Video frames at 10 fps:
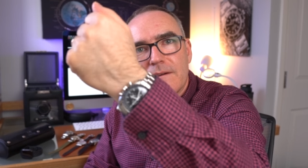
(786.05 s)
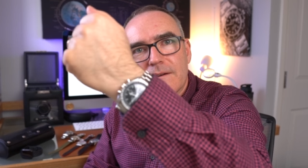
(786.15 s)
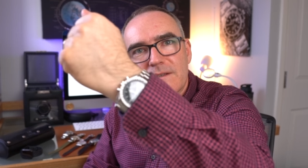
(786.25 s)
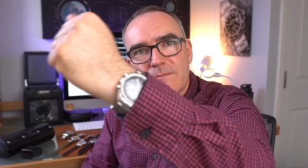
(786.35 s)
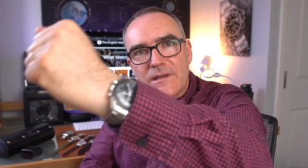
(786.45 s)

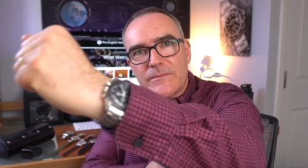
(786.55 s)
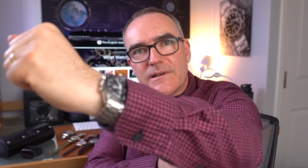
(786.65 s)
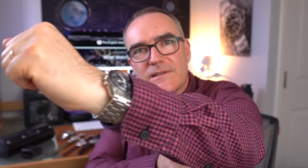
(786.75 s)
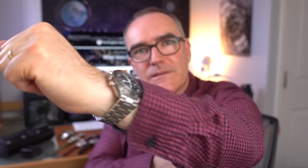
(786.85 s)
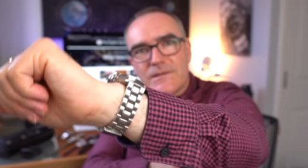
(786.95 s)
a
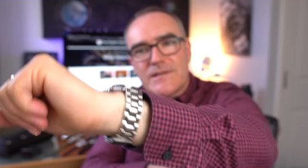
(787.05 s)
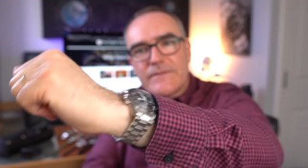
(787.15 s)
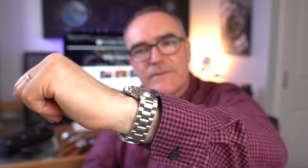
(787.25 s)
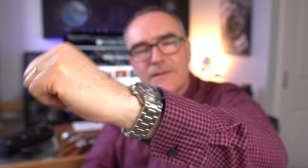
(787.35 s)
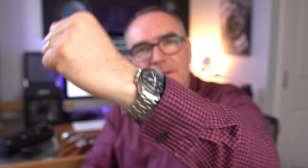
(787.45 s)
Speedmaster was
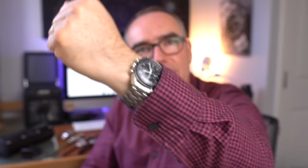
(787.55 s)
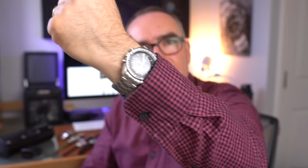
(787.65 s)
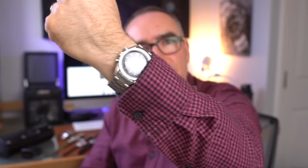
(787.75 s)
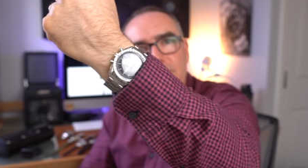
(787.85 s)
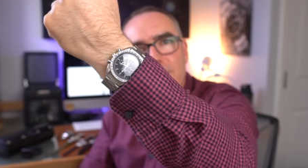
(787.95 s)
definitely
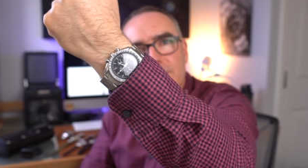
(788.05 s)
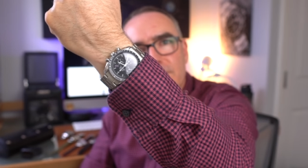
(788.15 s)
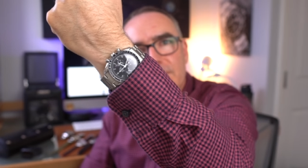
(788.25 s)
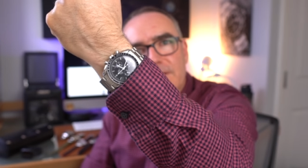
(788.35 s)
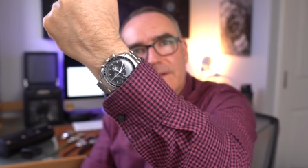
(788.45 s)

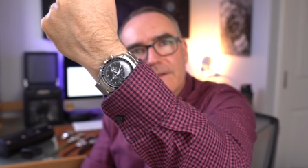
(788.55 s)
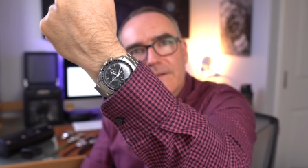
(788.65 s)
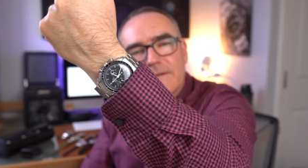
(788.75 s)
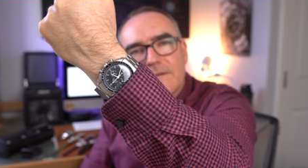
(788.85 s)
on the uh,